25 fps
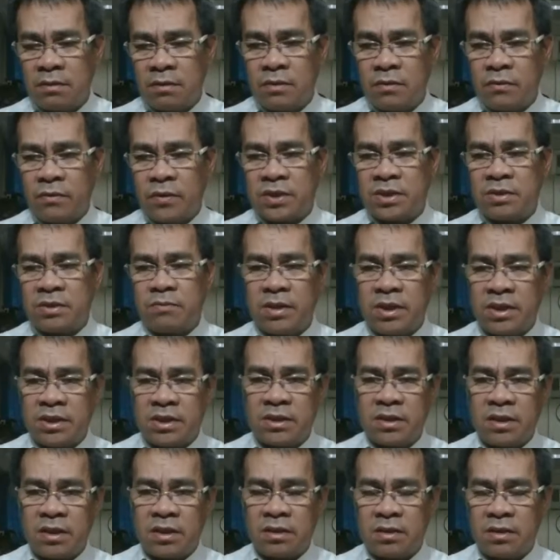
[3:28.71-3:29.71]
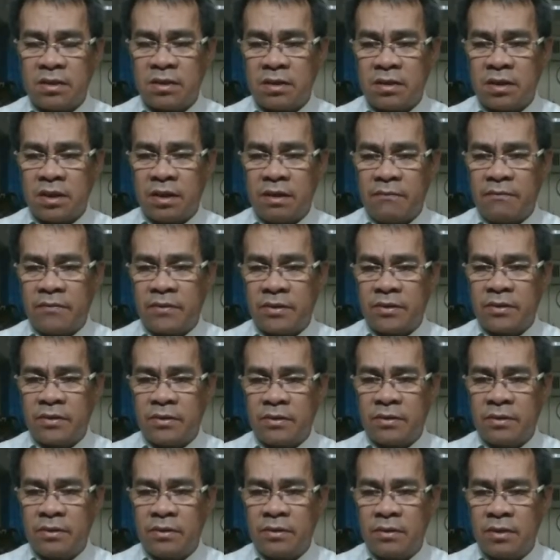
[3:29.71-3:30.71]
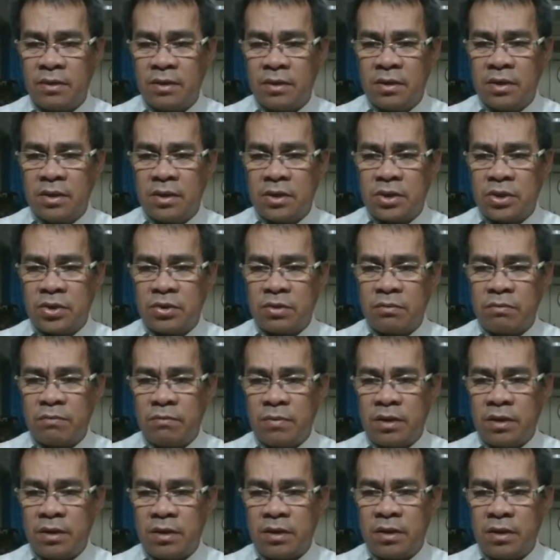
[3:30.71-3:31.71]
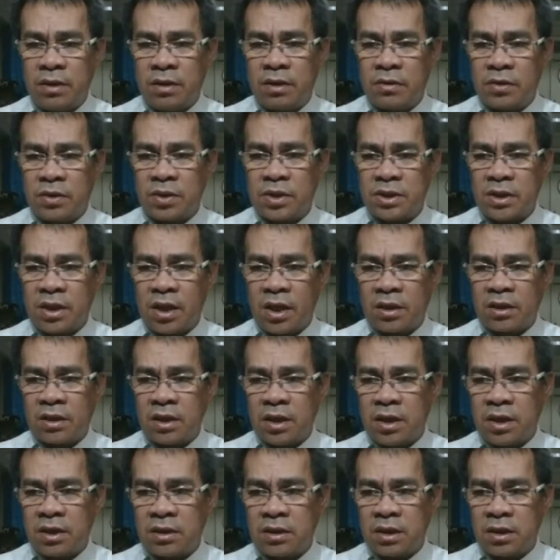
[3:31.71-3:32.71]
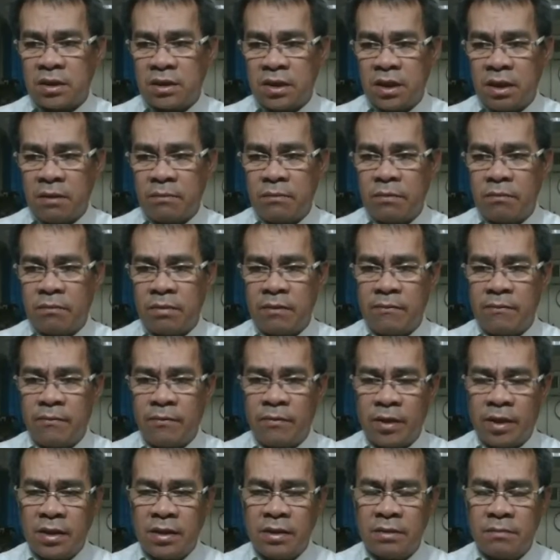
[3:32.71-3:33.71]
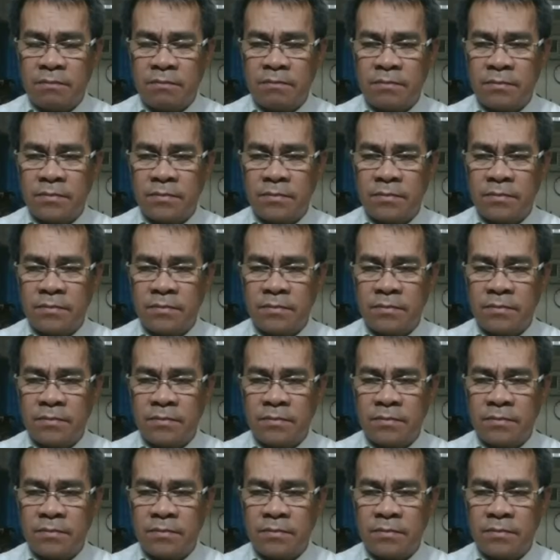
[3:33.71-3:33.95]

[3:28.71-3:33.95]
which means that the F2 should be constructed at the tip of F1,